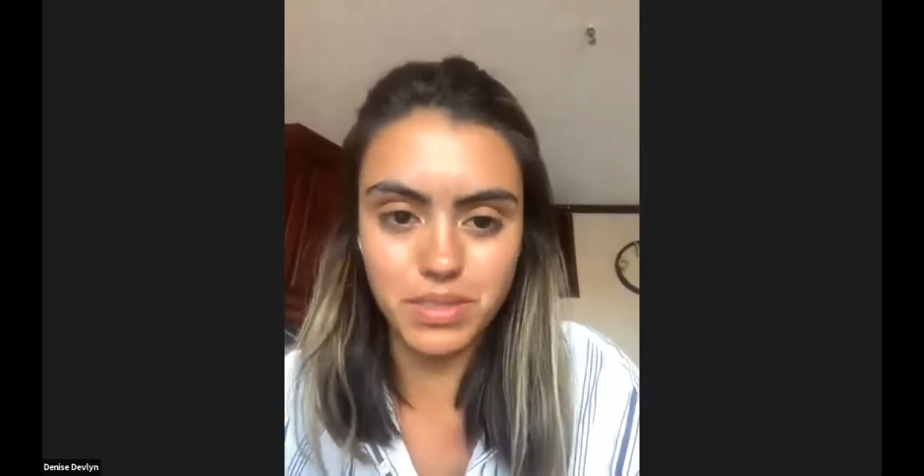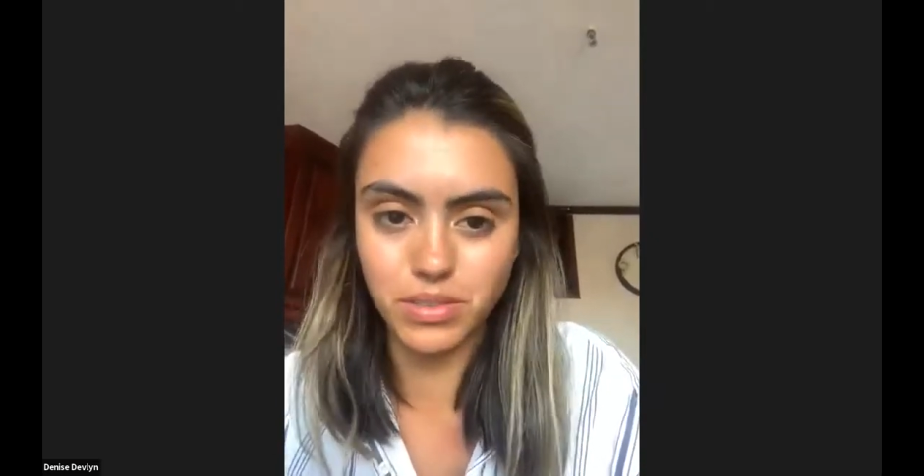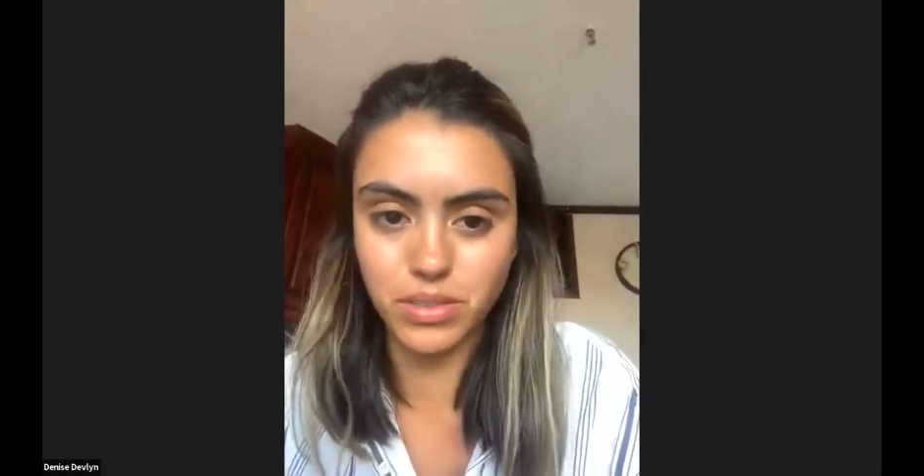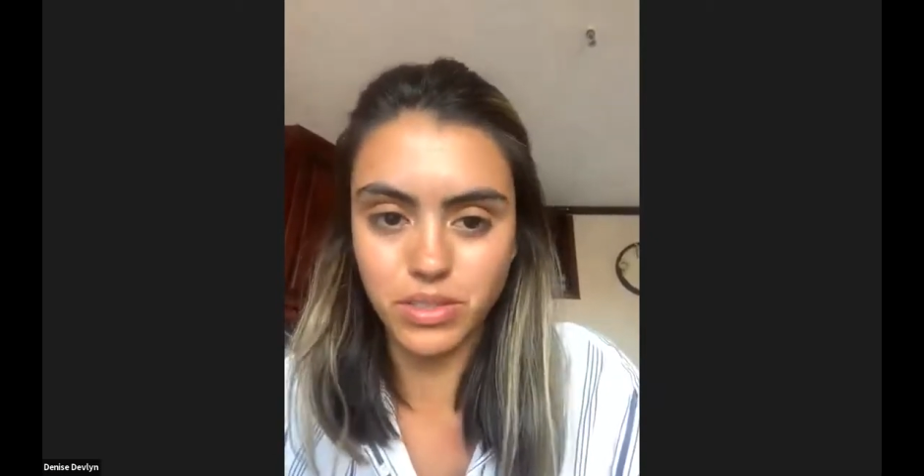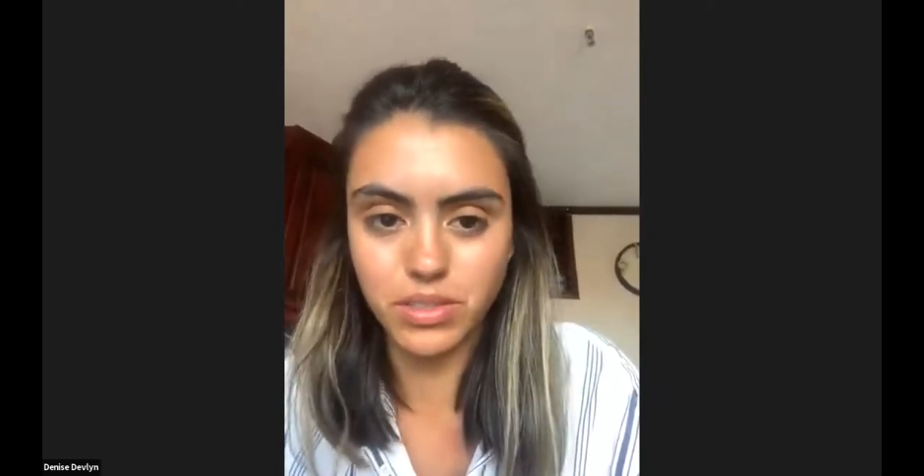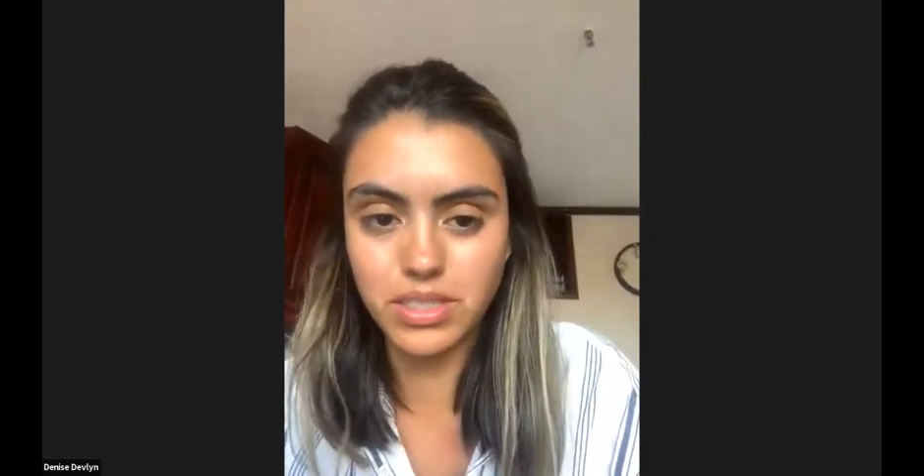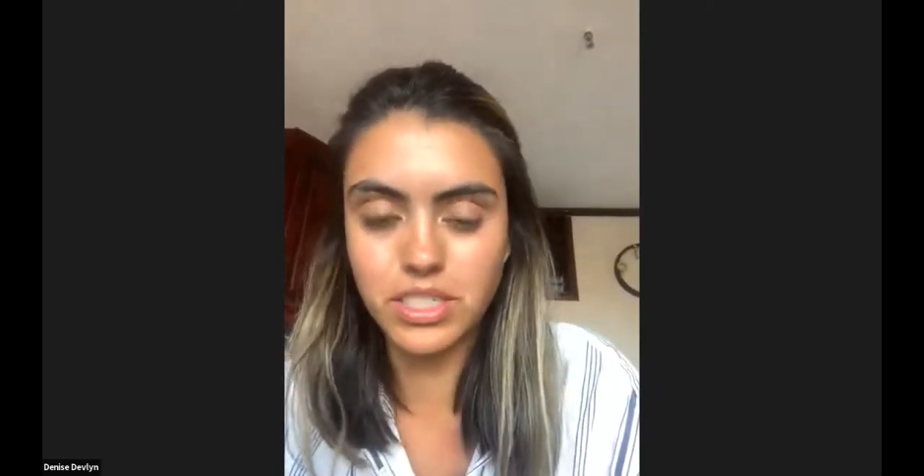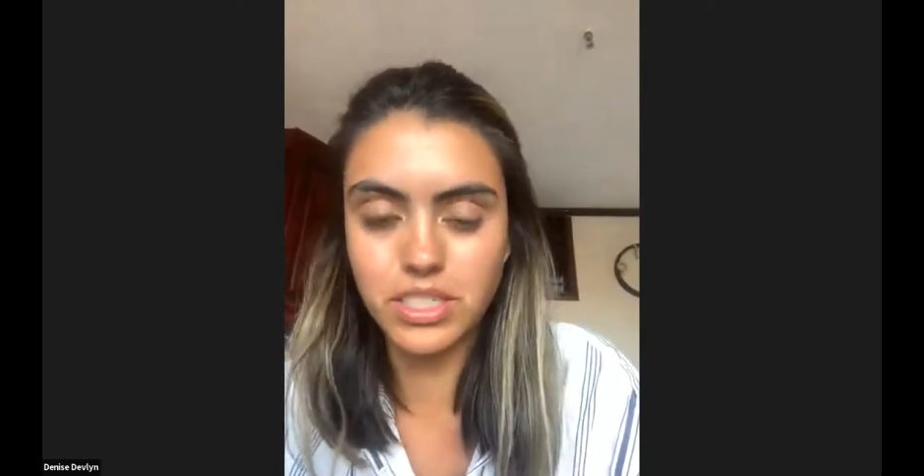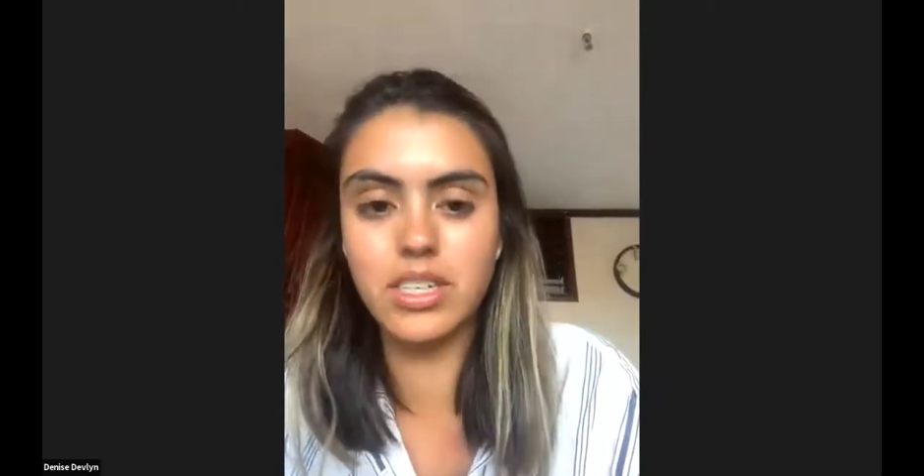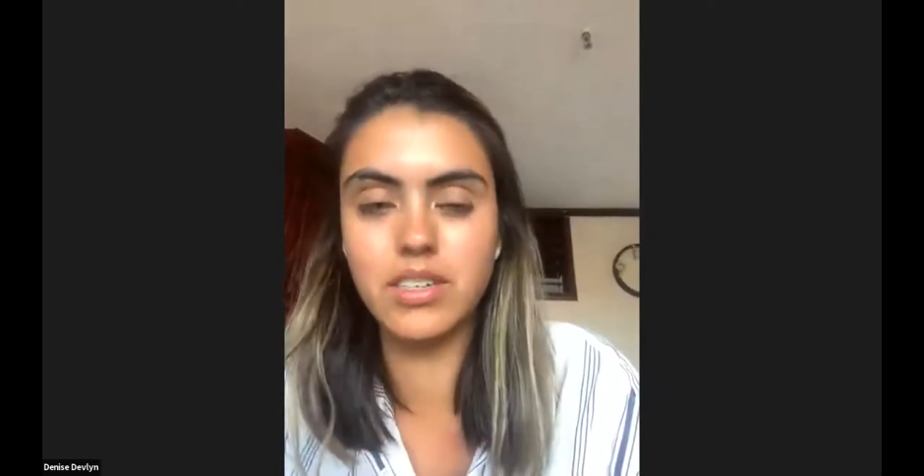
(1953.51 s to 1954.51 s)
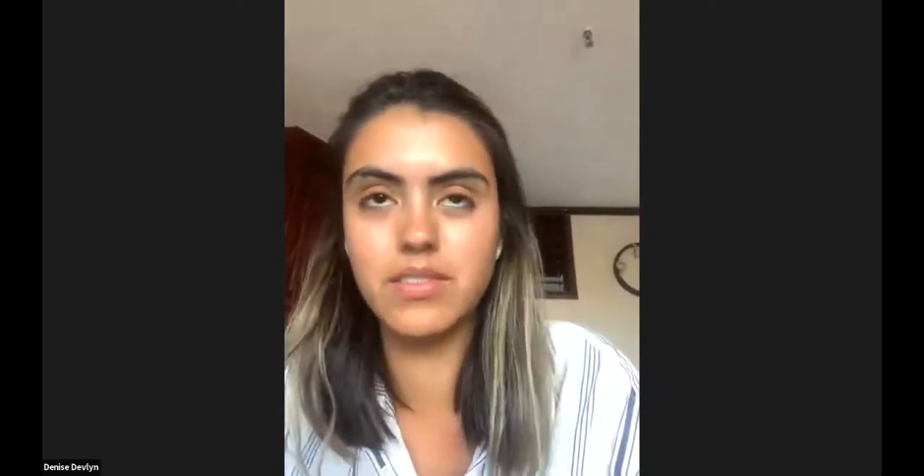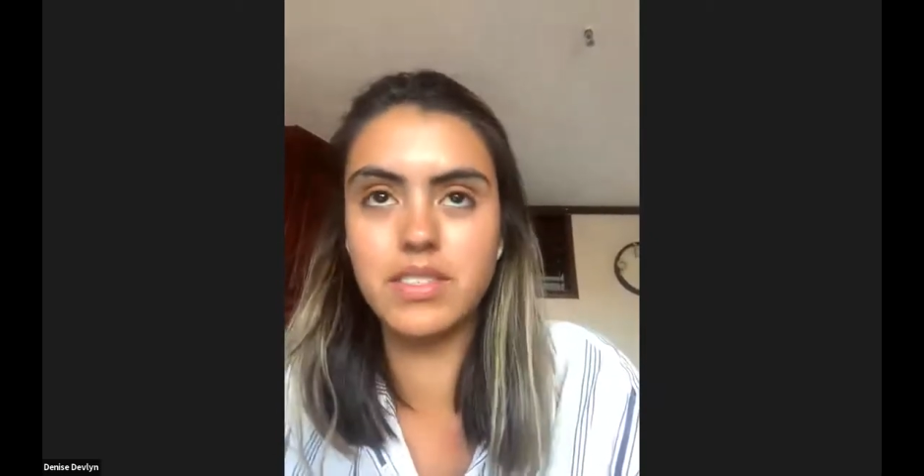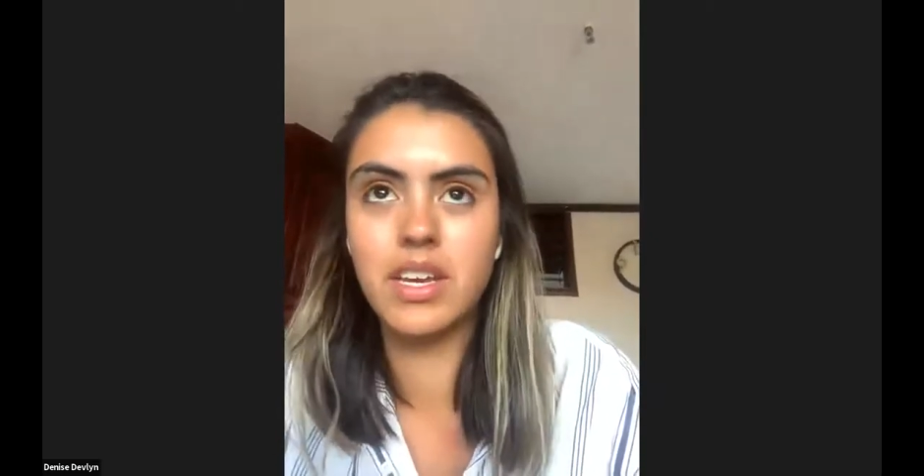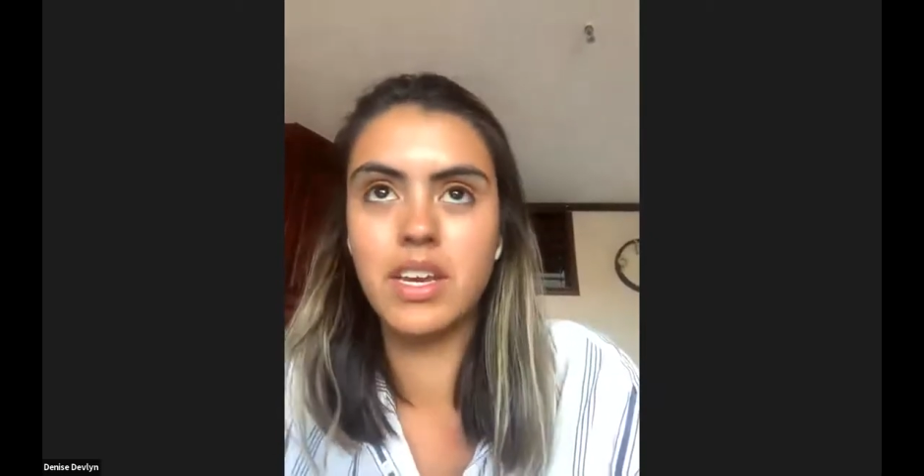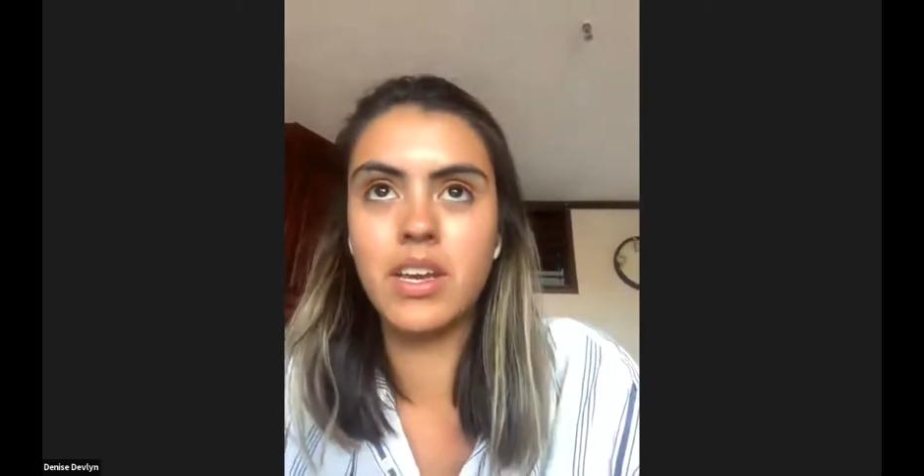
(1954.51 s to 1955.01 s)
and social initiatives,